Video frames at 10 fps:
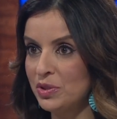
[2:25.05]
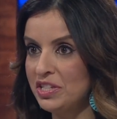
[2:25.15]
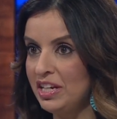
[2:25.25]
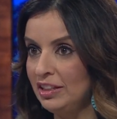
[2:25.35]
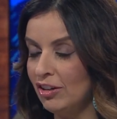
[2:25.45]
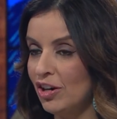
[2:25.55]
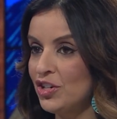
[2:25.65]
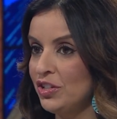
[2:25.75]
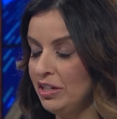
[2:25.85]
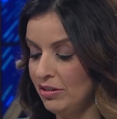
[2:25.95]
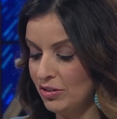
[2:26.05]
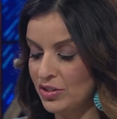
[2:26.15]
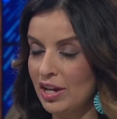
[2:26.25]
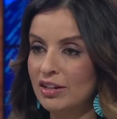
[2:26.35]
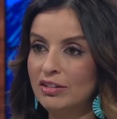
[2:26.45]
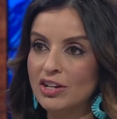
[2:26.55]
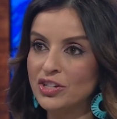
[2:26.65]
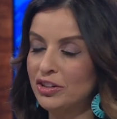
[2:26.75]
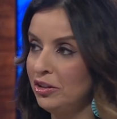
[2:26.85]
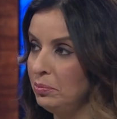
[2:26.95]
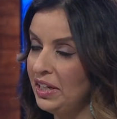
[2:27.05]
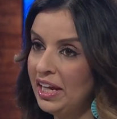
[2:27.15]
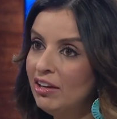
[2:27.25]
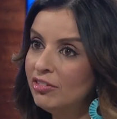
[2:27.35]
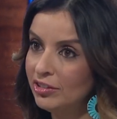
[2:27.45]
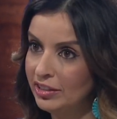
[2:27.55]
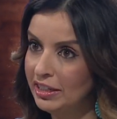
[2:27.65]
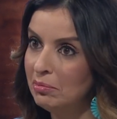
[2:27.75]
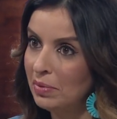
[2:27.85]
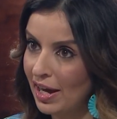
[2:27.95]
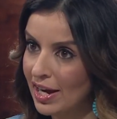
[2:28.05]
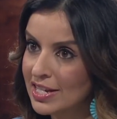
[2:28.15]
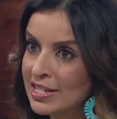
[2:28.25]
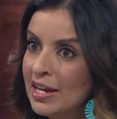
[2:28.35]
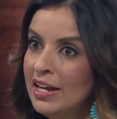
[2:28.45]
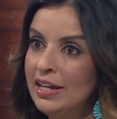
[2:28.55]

We're seeing largely neuropsychological and behavioral impacts,